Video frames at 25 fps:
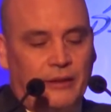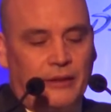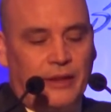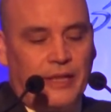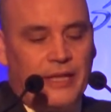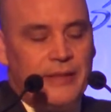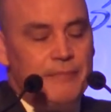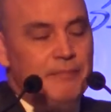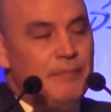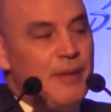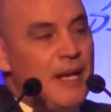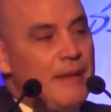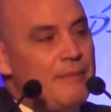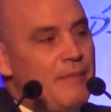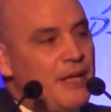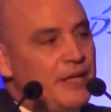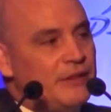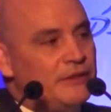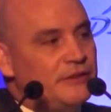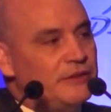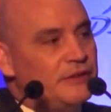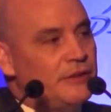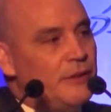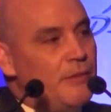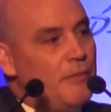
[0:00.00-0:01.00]

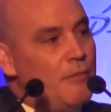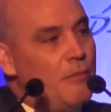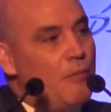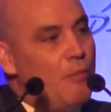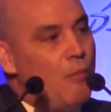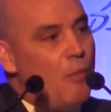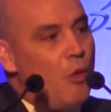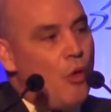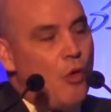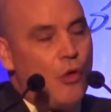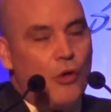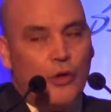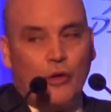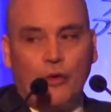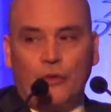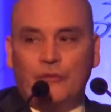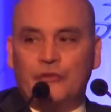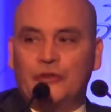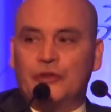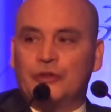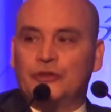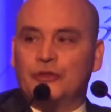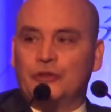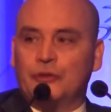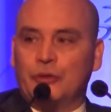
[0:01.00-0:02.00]
implement more of
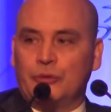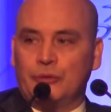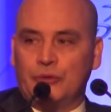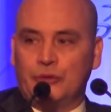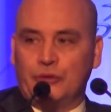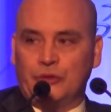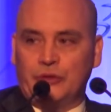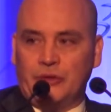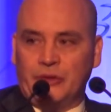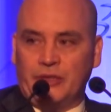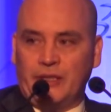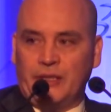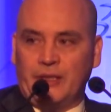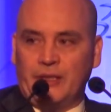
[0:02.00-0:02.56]
the solution